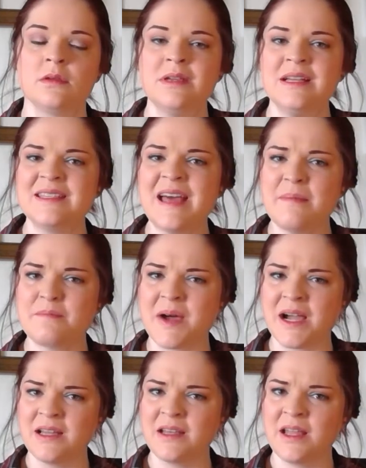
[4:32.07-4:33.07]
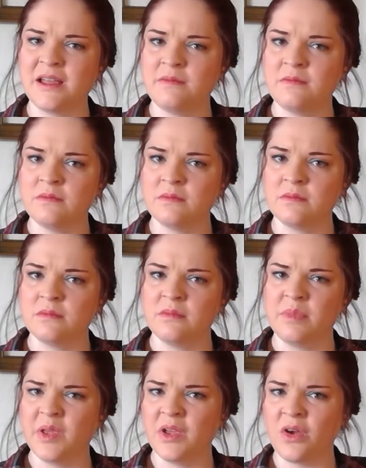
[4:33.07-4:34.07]
Is that my name
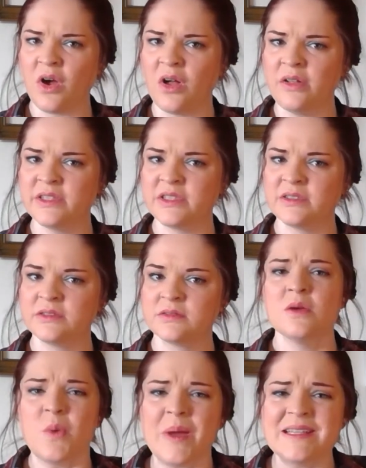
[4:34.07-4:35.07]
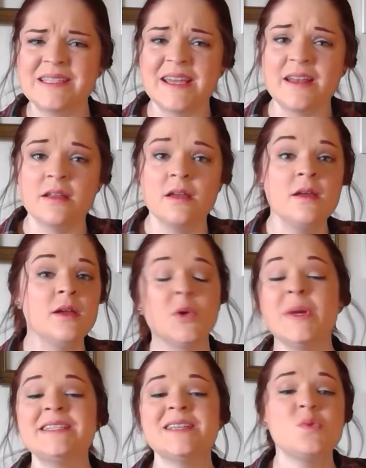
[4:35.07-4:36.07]
being called? Quentin!
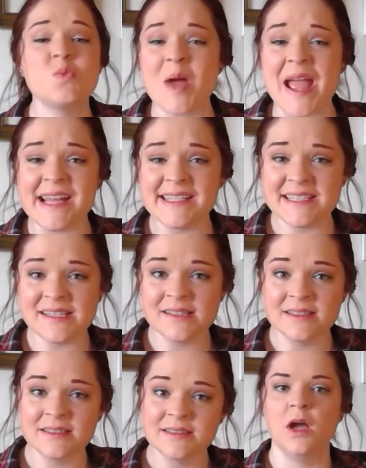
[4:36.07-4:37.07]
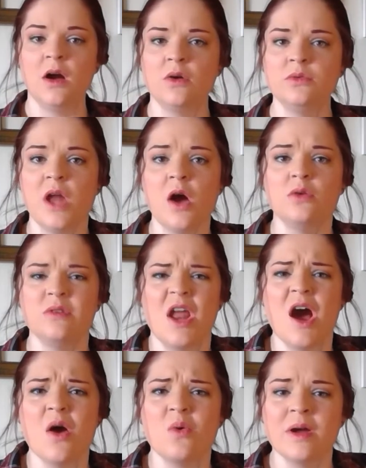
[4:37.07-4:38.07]
Quentin, wait! Oh, no,
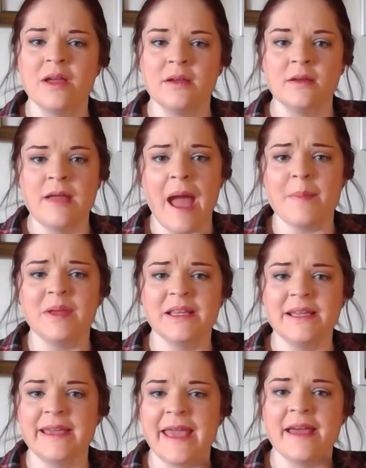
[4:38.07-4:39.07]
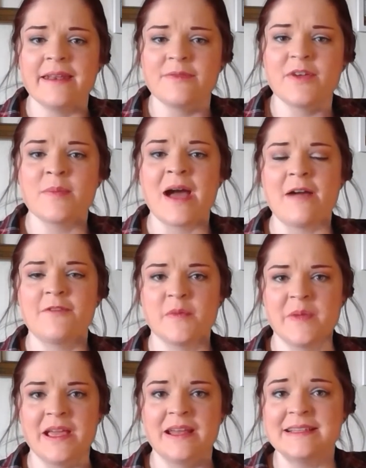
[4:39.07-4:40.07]
no! Emily can't have come after
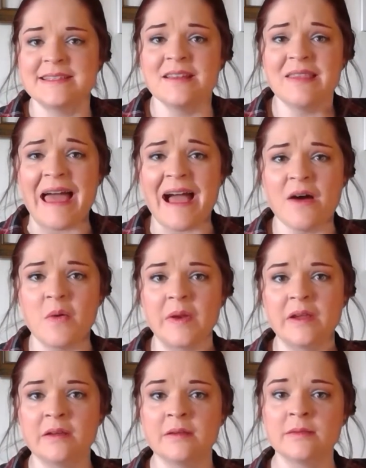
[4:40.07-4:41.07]
me. It isn't allowed.